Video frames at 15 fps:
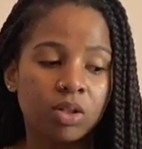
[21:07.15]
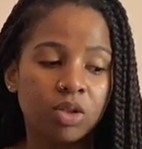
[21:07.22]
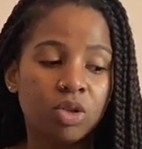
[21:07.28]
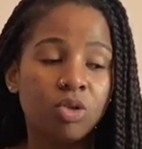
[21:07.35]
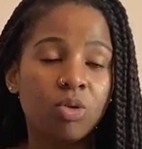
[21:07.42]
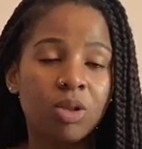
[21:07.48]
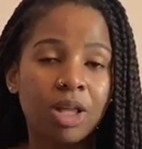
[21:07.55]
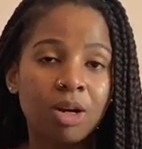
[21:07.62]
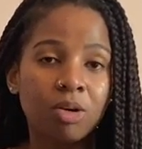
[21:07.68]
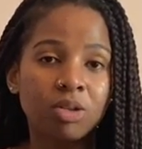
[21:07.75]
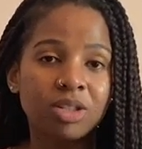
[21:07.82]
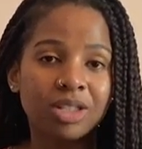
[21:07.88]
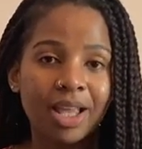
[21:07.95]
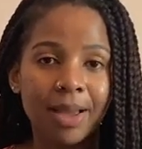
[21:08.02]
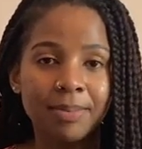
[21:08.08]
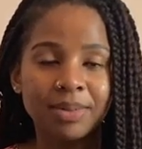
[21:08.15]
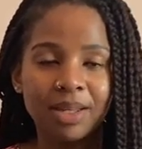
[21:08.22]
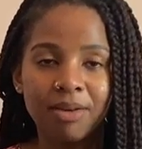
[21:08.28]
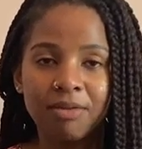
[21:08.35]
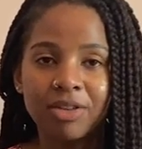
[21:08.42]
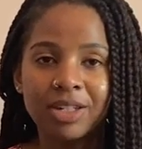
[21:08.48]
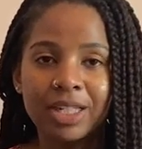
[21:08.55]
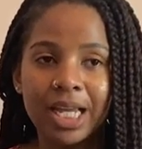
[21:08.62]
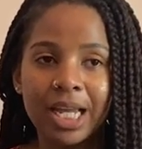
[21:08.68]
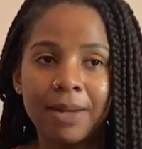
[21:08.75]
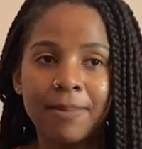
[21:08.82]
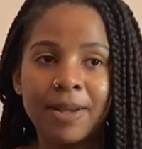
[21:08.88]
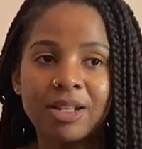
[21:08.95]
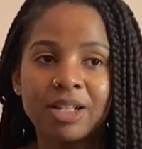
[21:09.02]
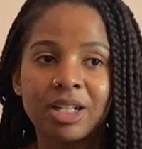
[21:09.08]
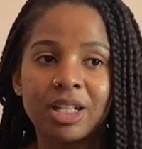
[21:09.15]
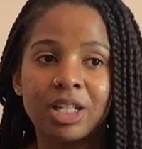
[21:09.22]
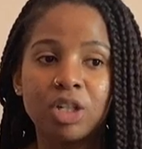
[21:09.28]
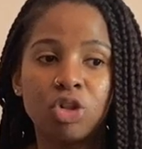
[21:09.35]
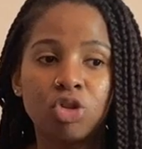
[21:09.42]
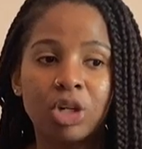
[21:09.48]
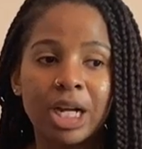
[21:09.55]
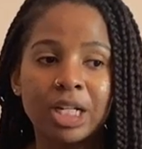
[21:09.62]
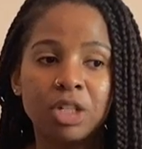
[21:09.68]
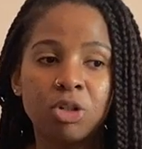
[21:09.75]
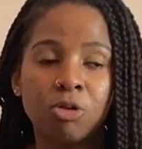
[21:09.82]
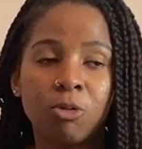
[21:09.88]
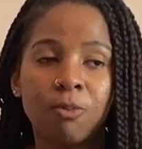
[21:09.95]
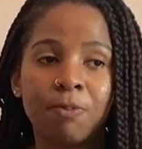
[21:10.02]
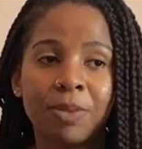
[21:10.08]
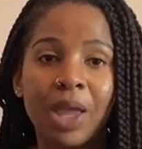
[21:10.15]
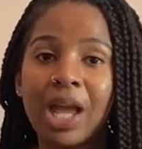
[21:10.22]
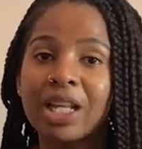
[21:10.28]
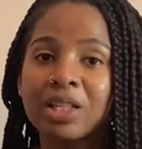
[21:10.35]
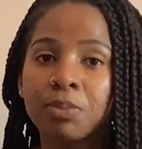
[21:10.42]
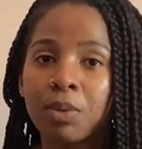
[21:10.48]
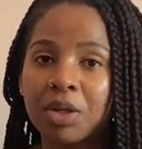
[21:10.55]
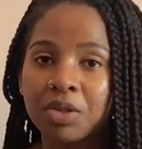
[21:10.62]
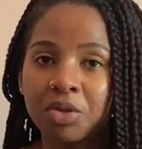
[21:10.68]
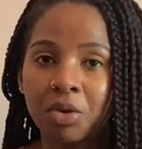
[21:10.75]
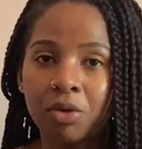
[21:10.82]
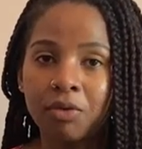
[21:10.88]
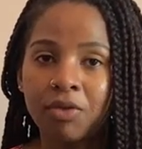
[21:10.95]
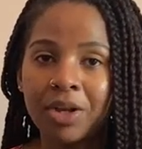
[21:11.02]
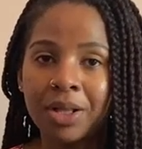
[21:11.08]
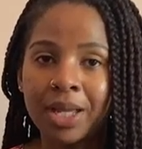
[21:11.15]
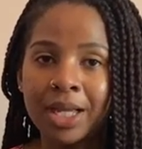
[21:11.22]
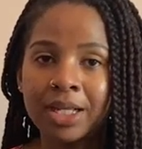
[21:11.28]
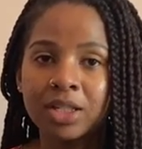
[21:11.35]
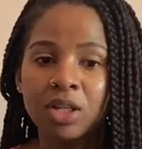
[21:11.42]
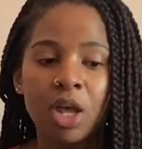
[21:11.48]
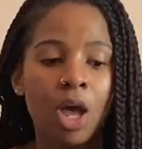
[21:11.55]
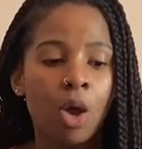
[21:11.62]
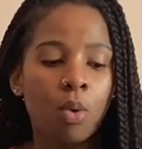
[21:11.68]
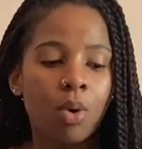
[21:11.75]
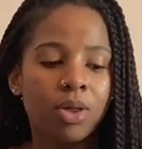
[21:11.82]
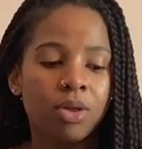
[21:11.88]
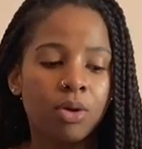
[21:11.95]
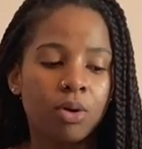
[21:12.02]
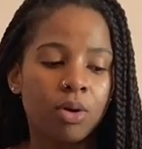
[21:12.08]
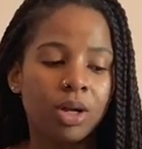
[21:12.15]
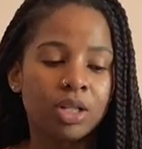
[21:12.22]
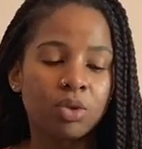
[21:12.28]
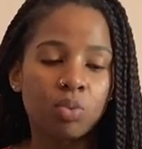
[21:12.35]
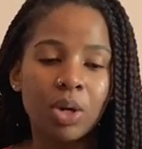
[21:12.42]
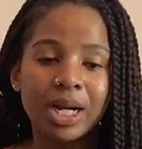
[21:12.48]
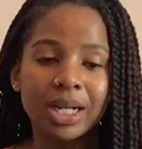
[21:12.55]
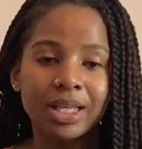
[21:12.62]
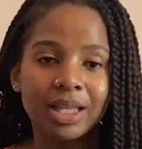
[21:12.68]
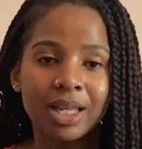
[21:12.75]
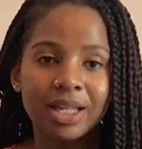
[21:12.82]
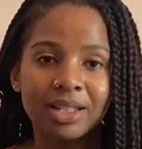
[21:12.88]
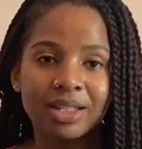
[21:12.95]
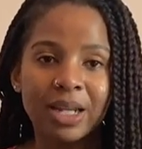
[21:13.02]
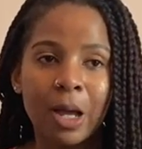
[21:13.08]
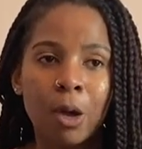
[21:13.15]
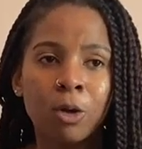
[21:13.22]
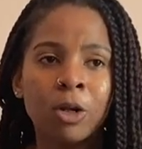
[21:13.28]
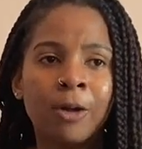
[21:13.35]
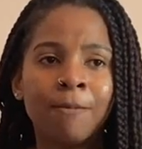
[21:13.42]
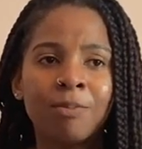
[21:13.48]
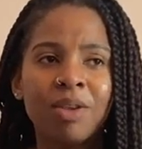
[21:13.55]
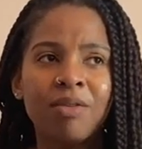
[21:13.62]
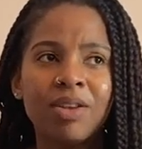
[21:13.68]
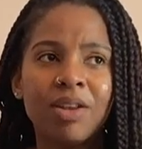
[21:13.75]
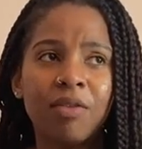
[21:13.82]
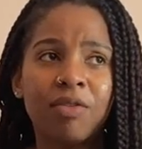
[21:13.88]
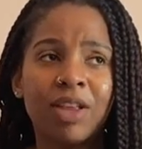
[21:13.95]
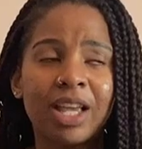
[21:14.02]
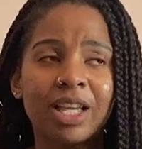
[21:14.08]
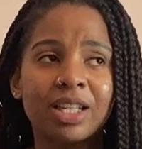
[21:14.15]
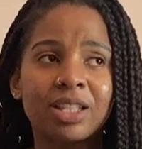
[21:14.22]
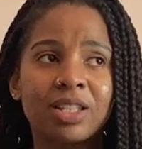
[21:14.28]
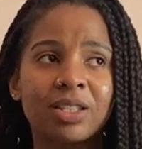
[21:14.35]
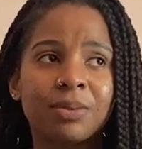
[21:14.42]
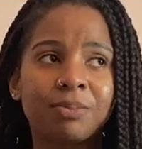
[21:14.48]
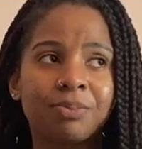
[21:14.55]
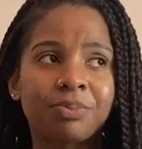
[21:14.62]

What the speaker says: do little steps every day, basically, to try to express your feelings, whether it's writing things down, even if like it's